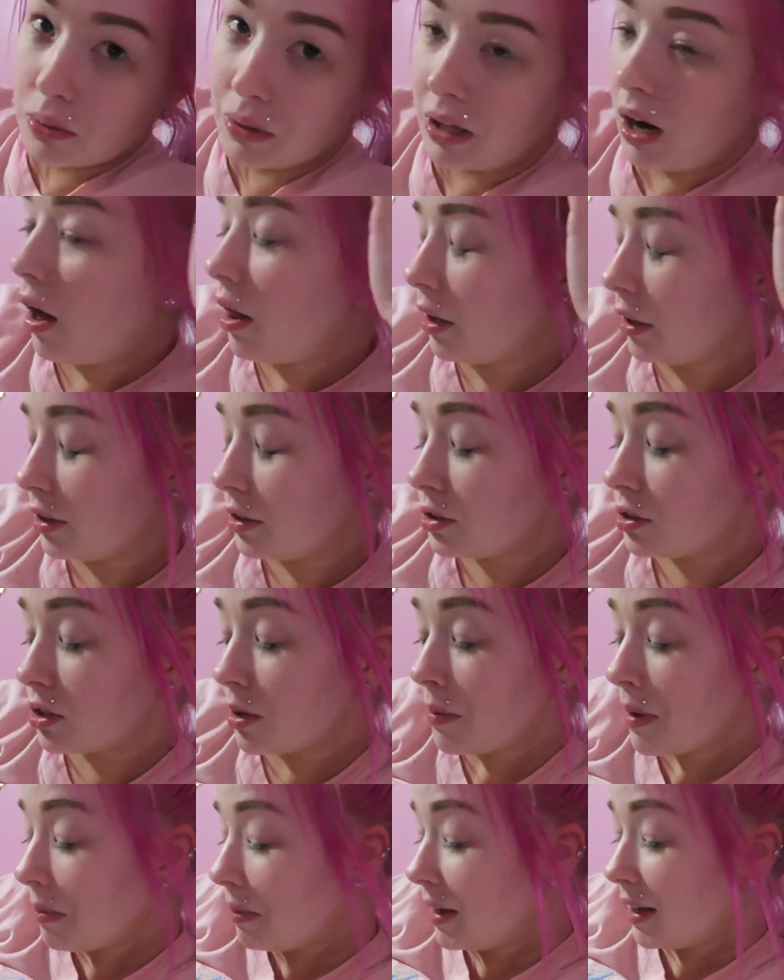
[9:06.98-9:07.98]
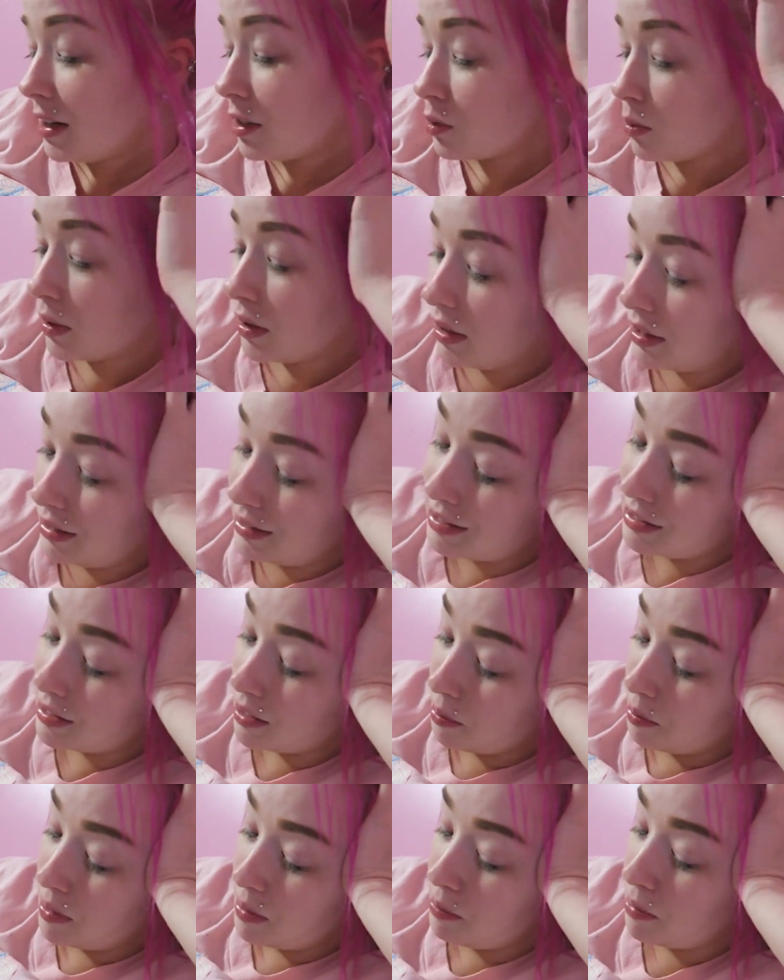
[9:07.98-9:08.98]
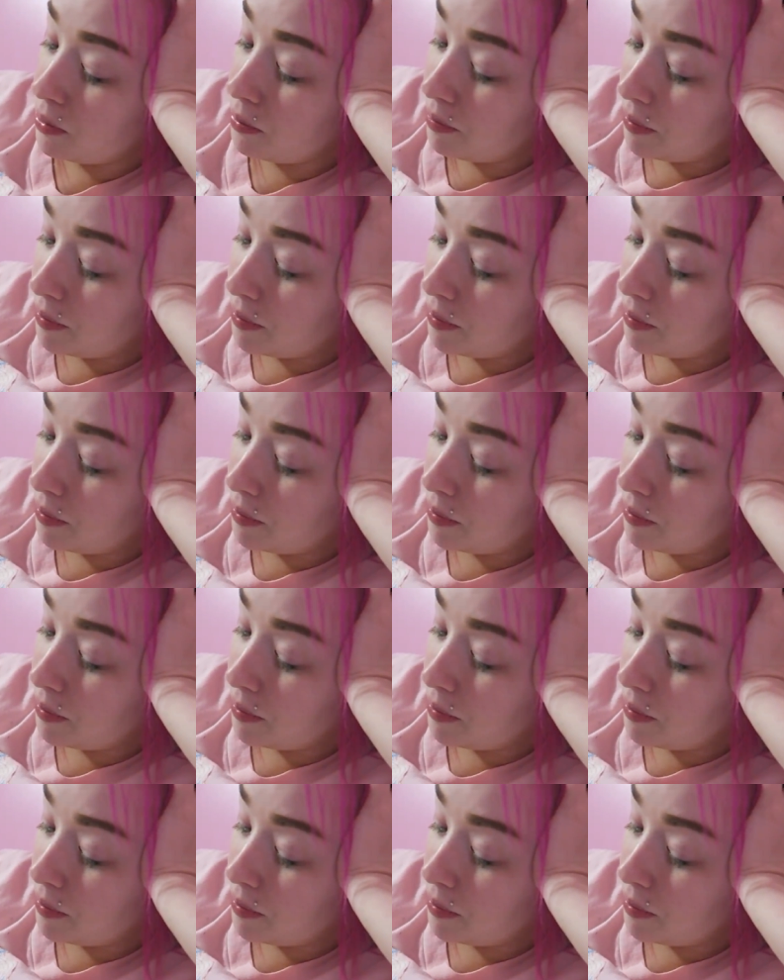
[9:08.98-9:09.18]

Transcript: $3. So maybe it is worth it to some people.